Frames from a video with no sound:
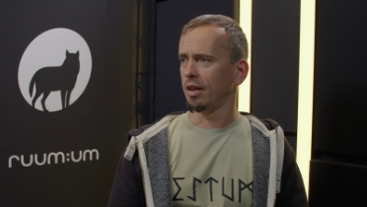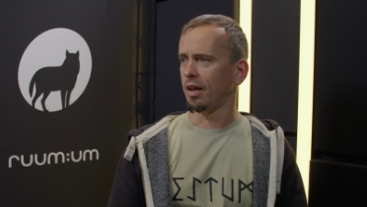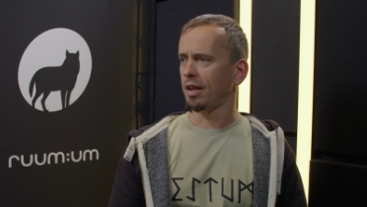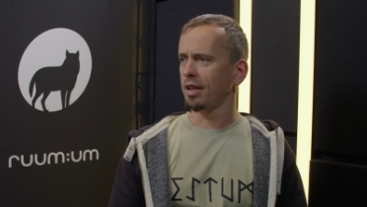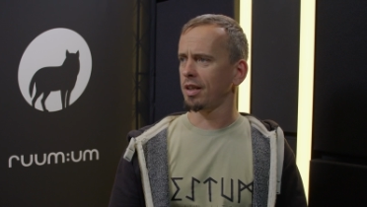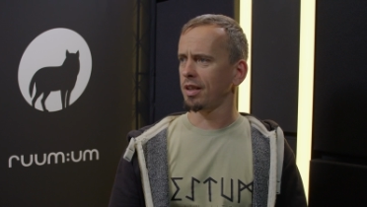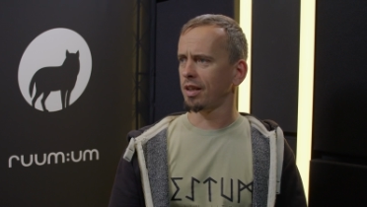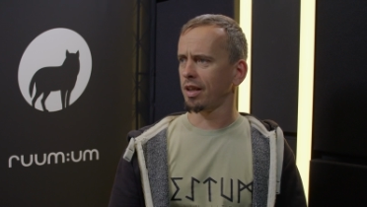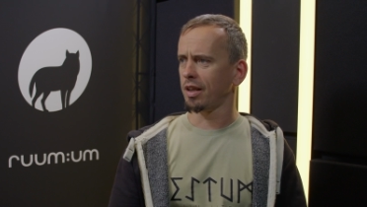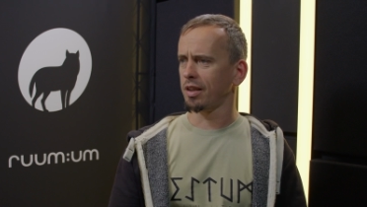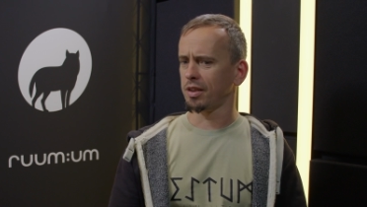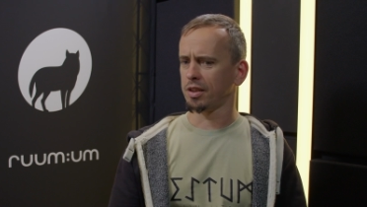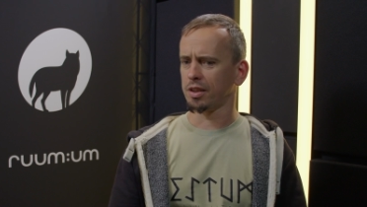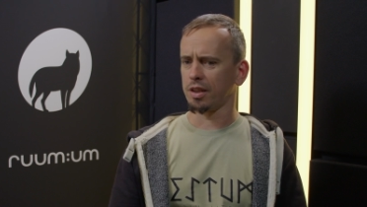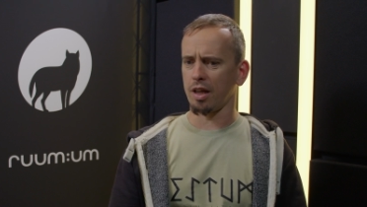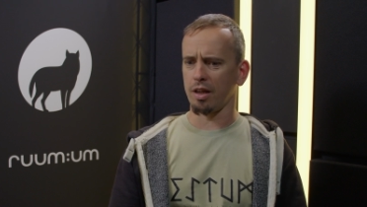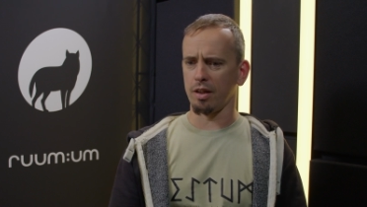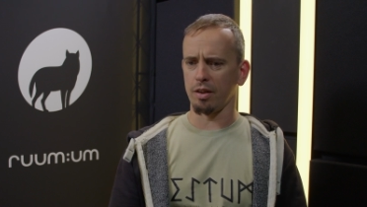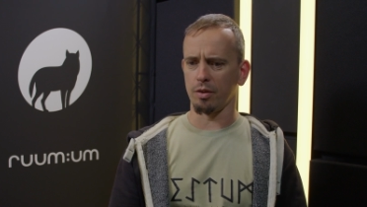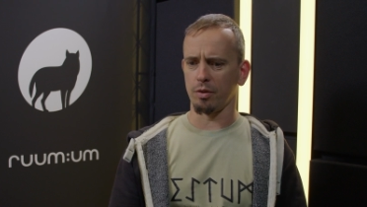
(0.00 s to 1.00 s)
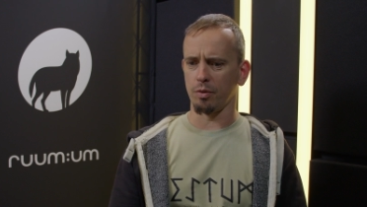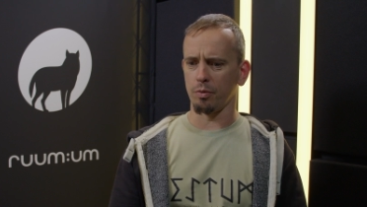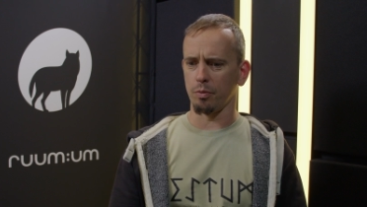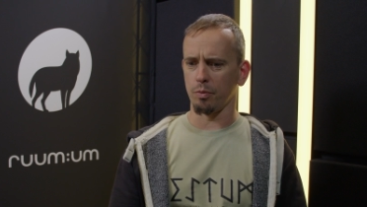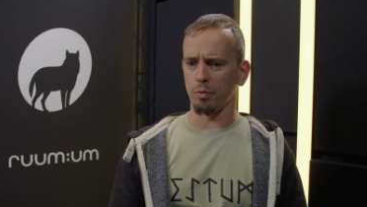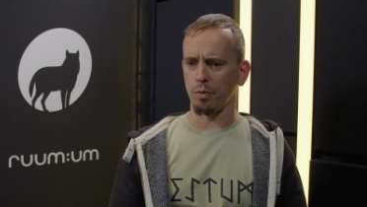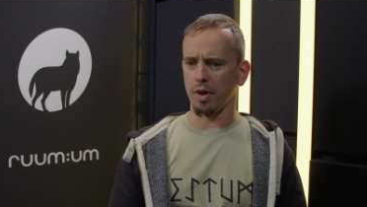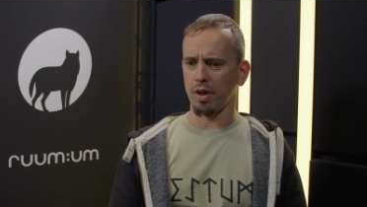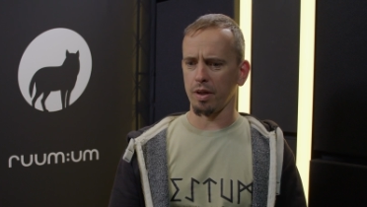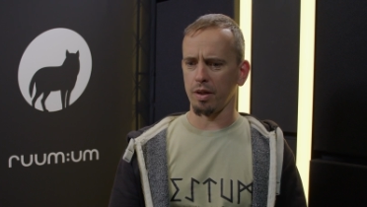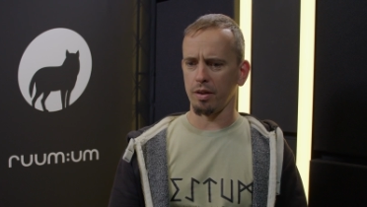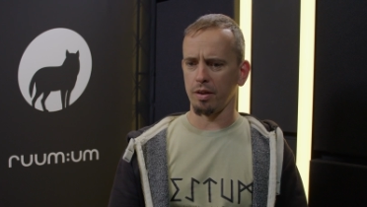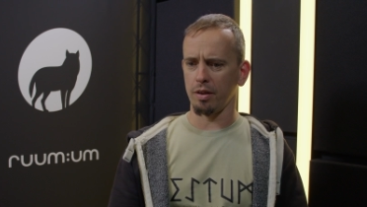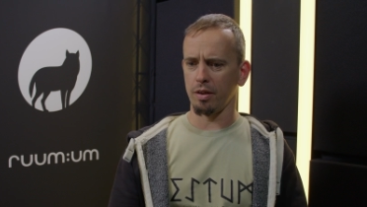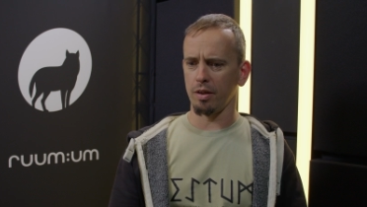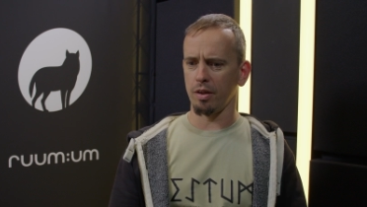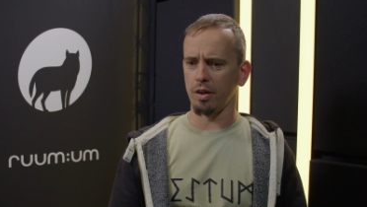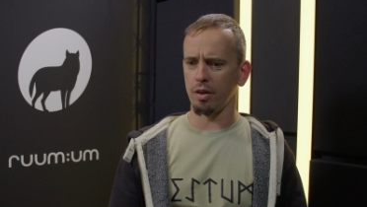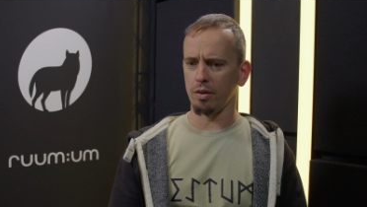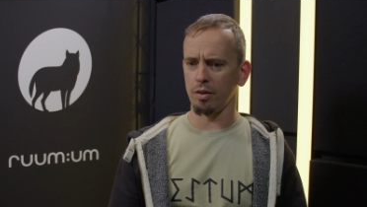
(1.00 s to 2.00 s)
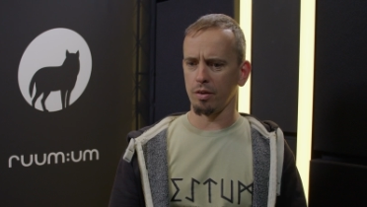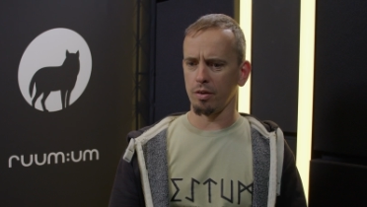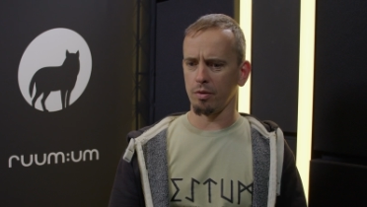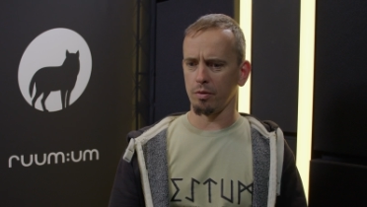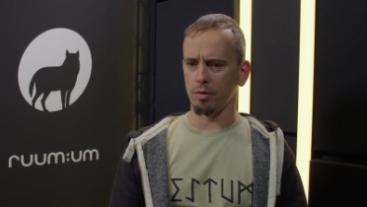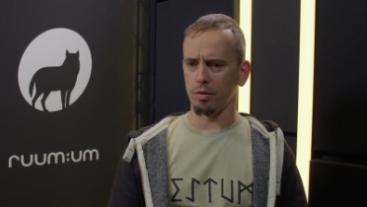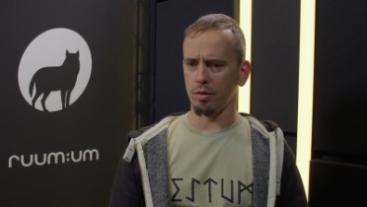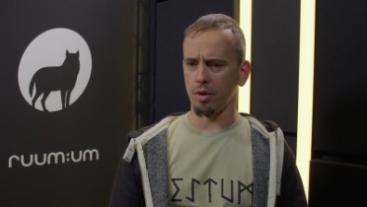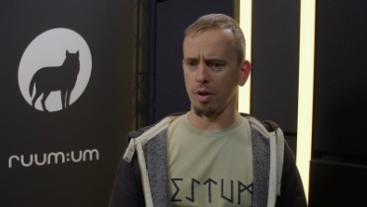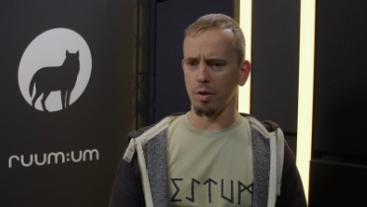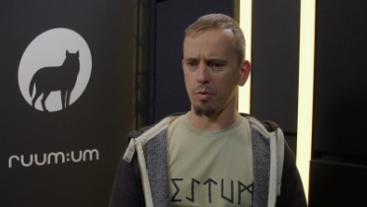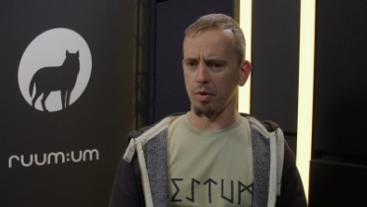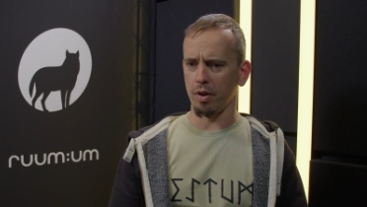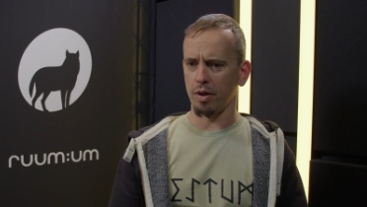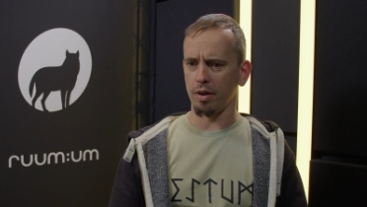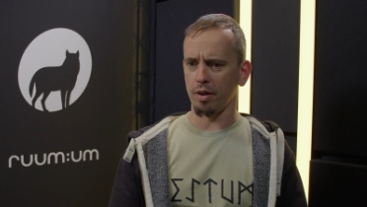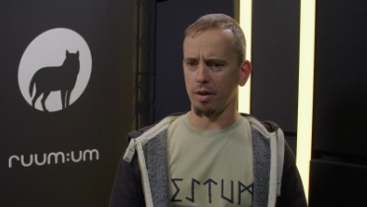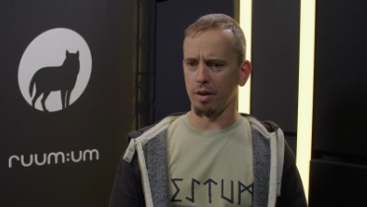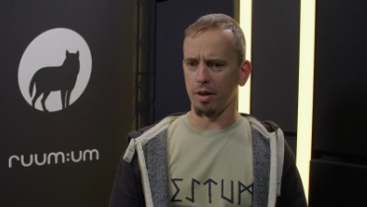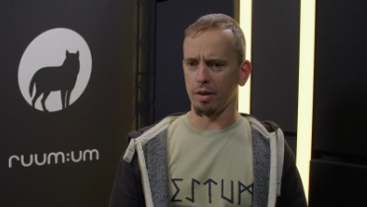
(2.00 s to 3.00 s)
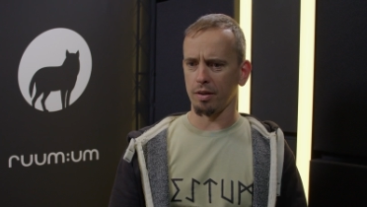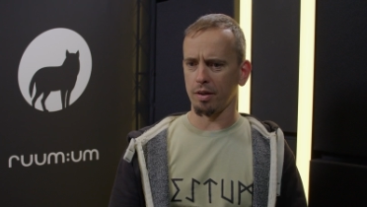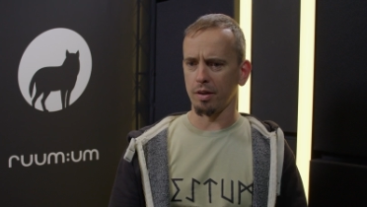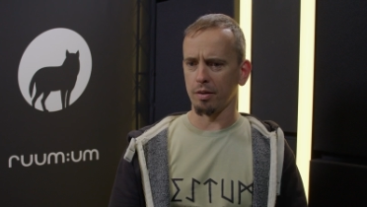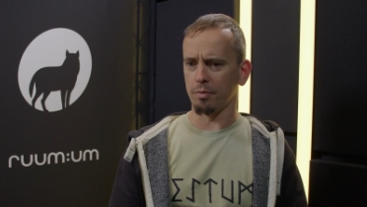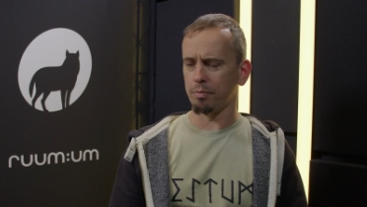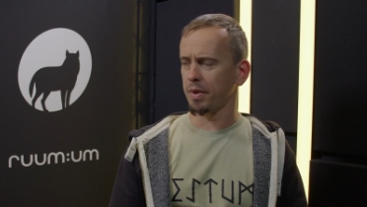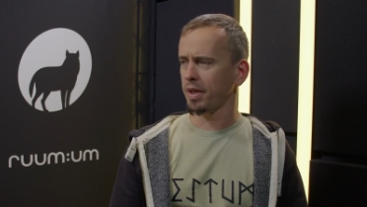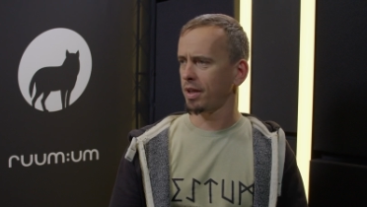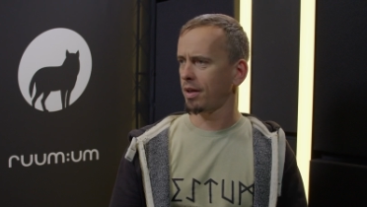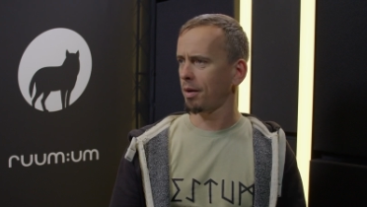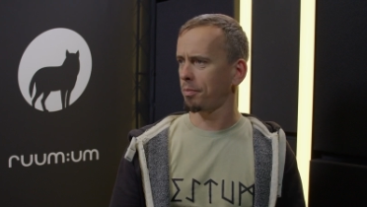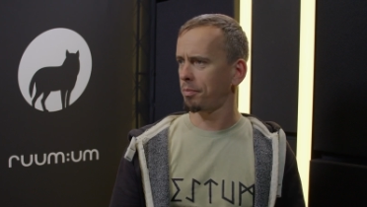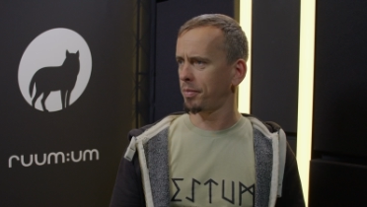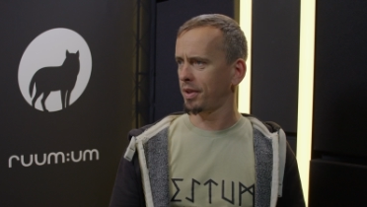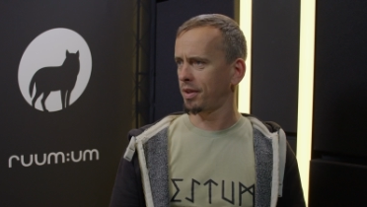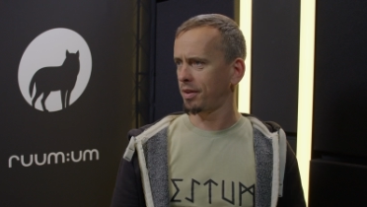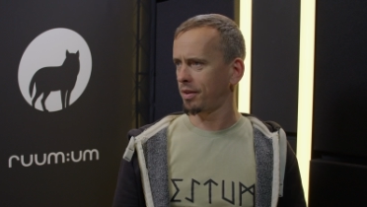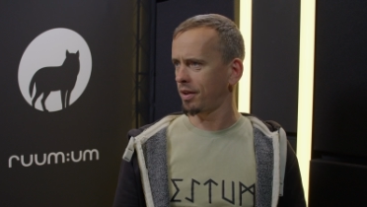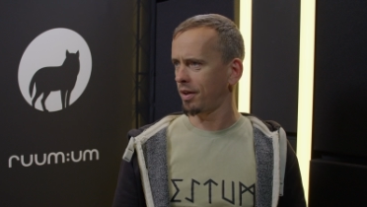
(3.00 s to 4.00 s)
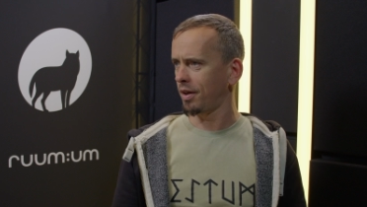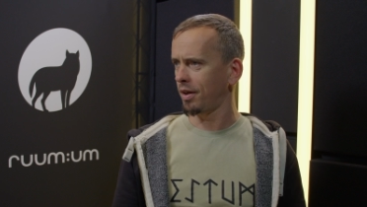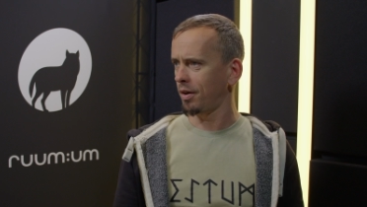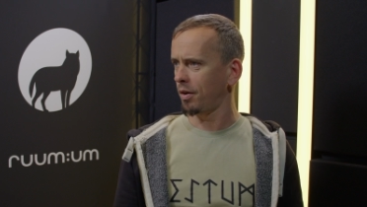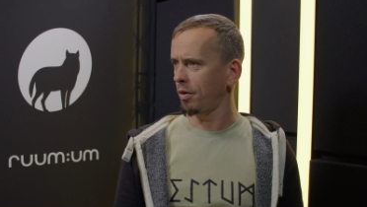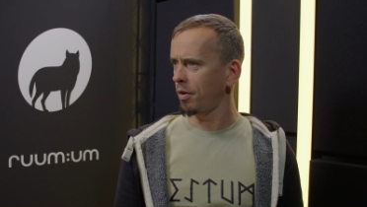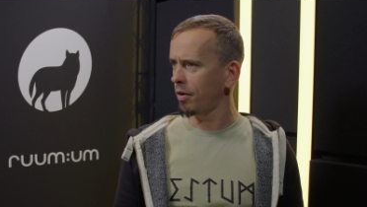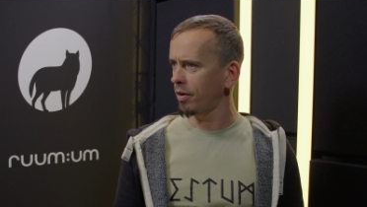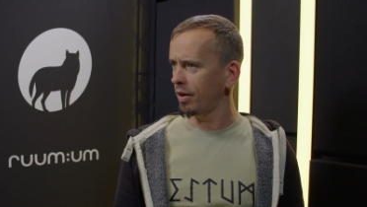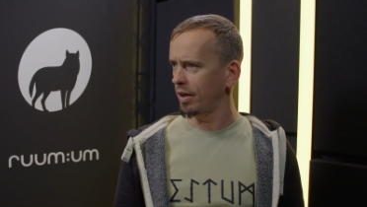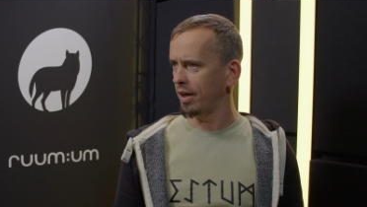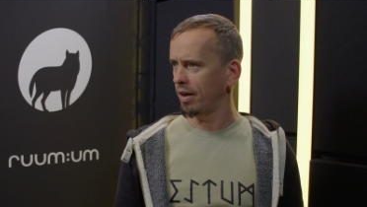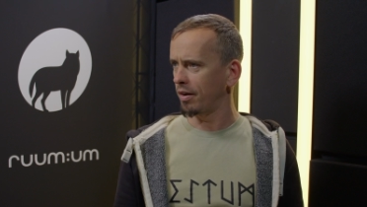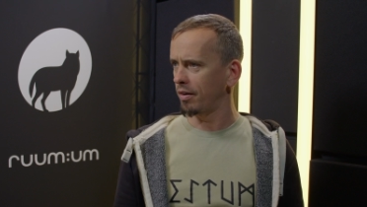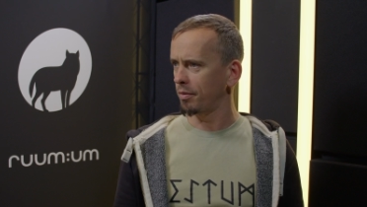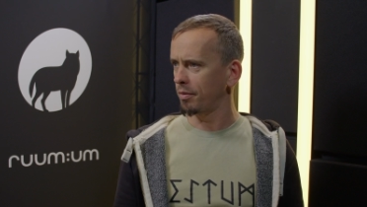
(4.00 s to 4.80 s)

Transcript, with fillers: I didn't understand why no one uh, didn't pick up it uh, earlier